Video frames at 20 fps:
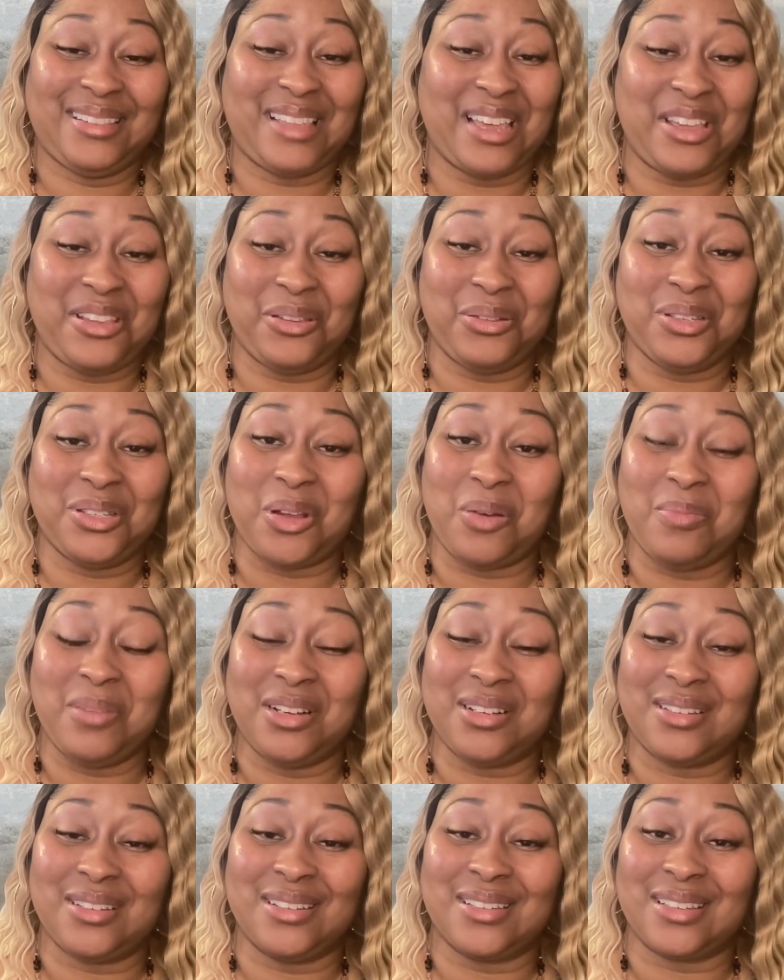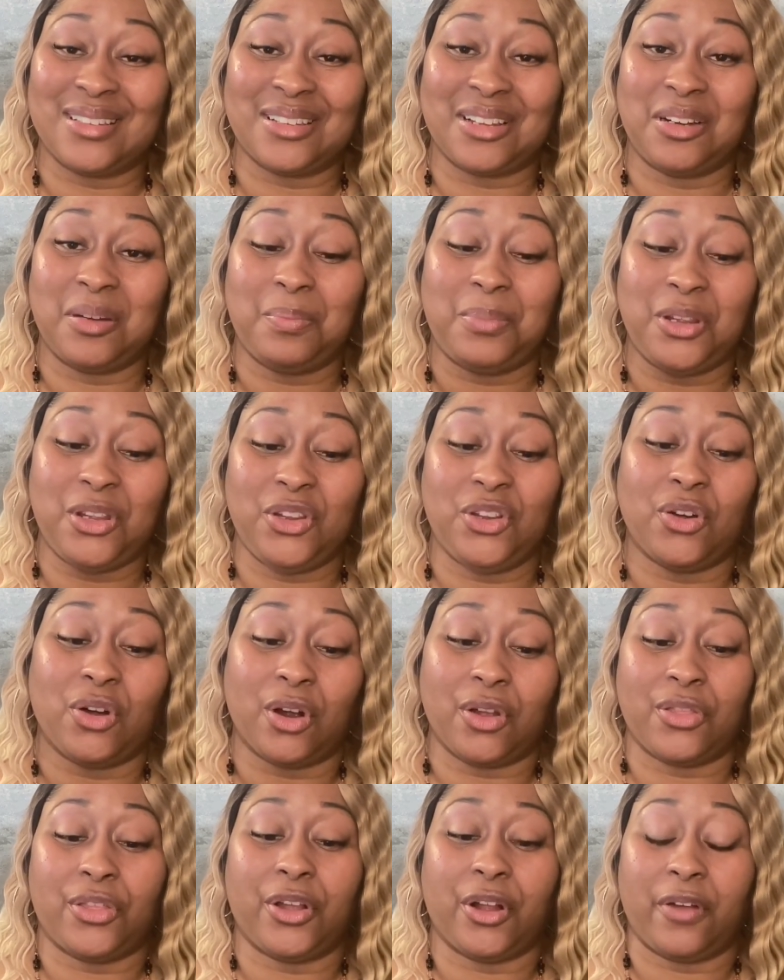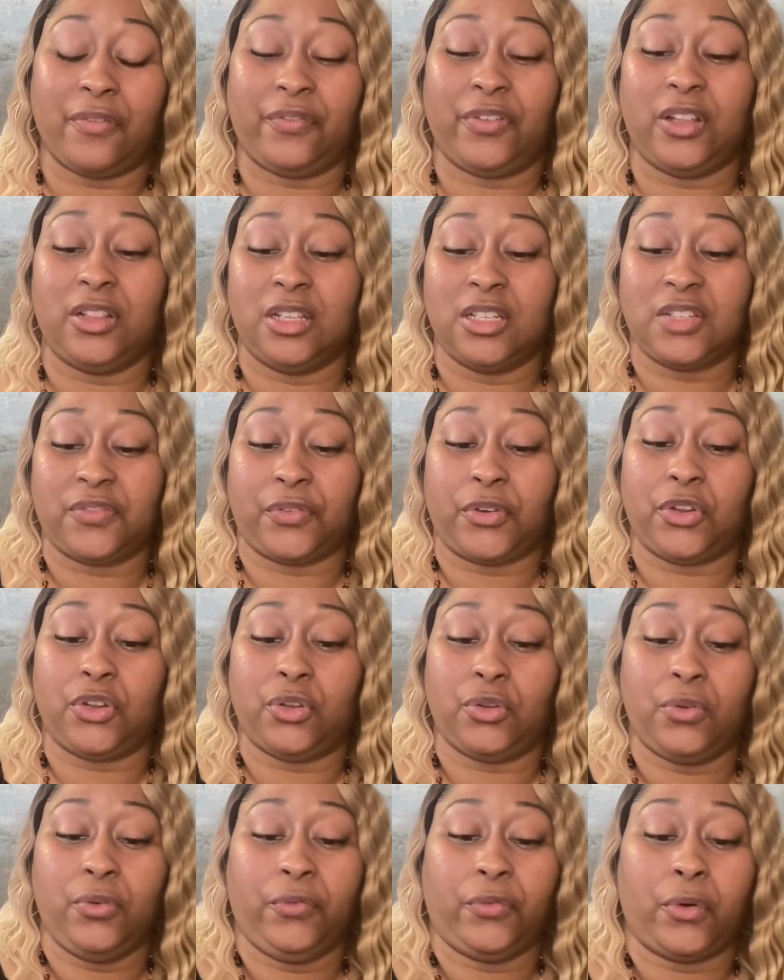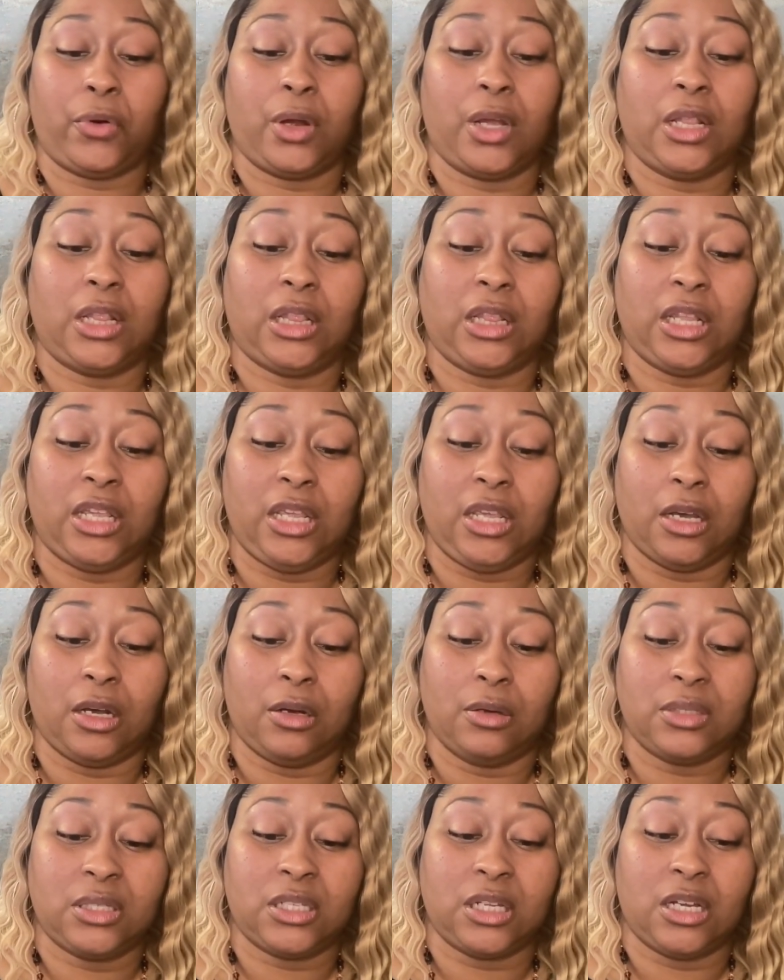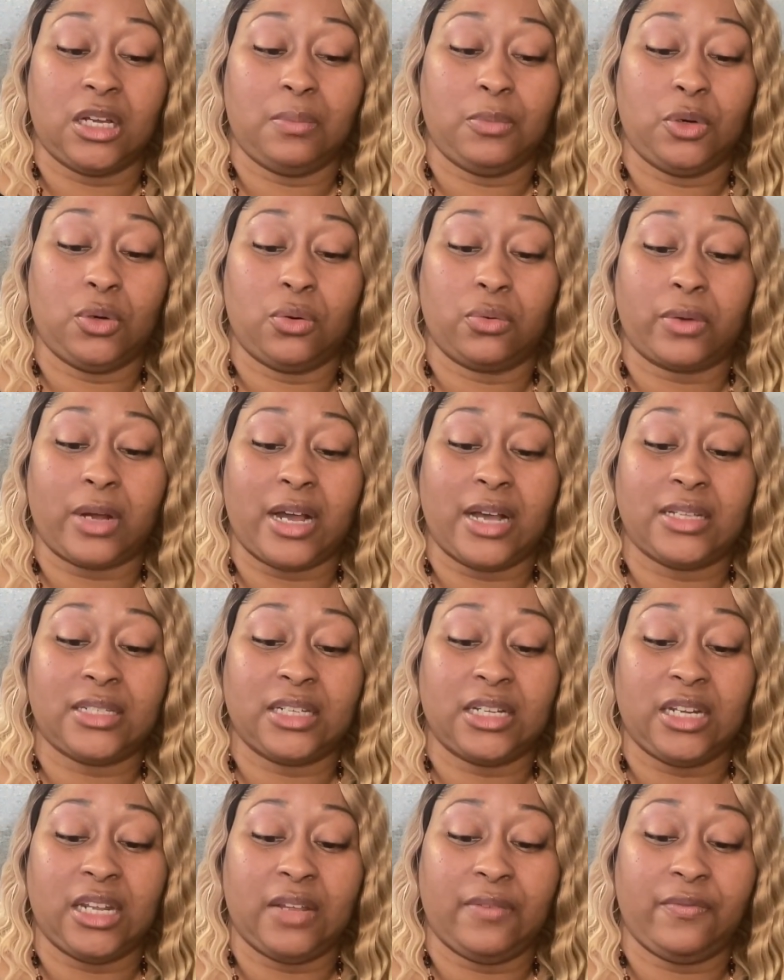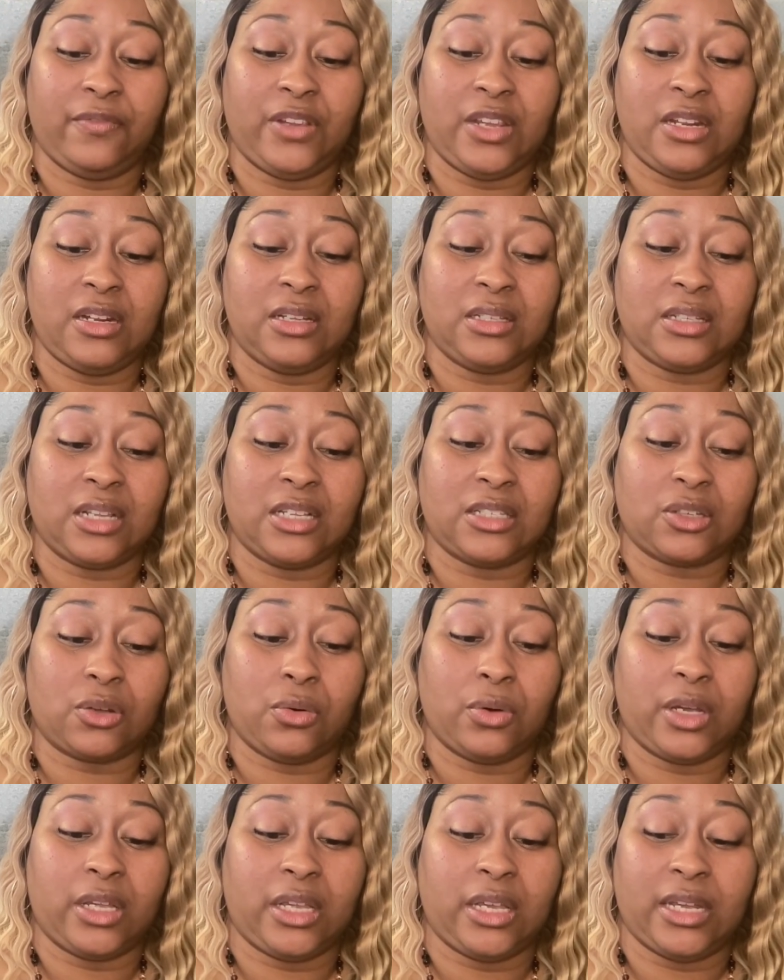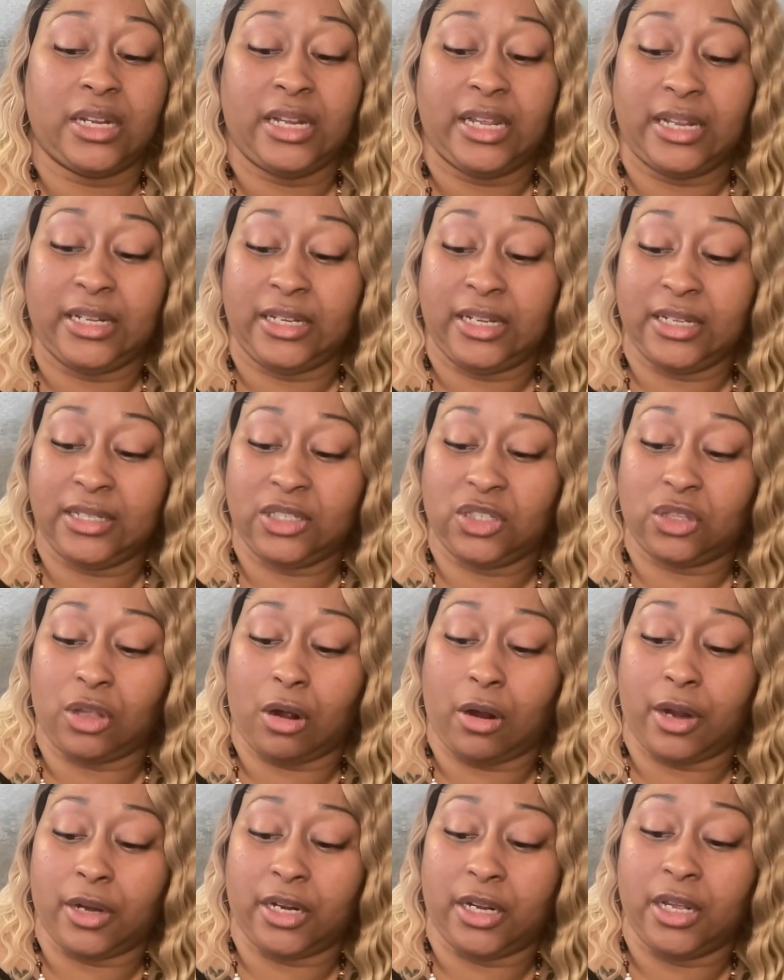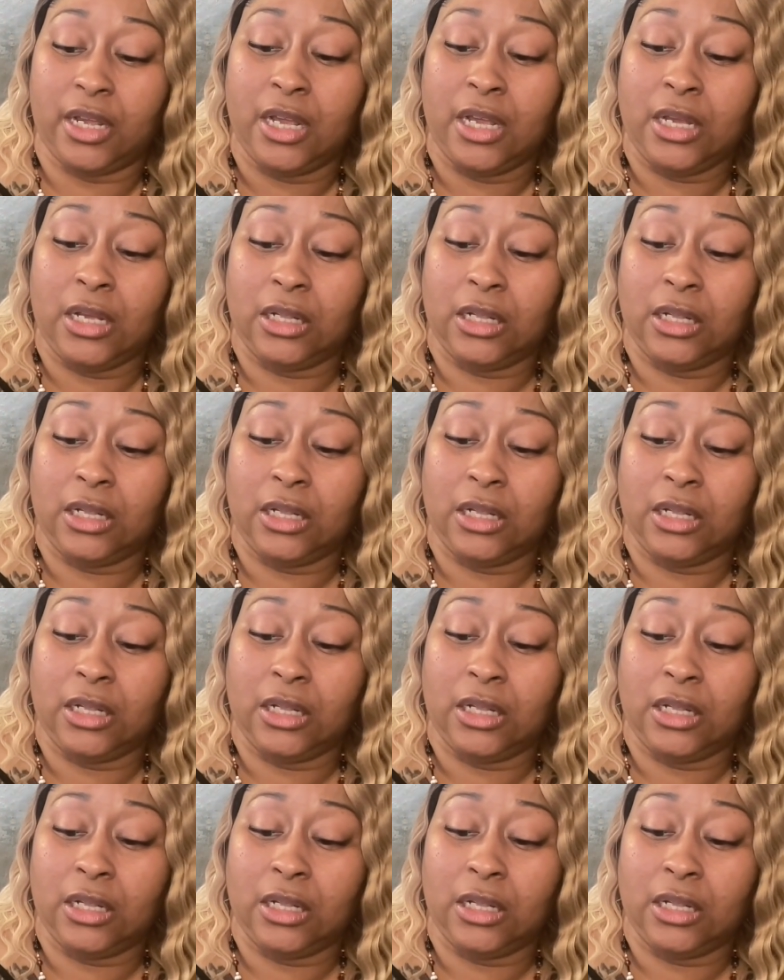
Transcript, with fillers: Thank you so much. This is going to be your Their Feelings for You for Leo, Sun, Moon, Rising, and Venus. Let's go ahead and get started.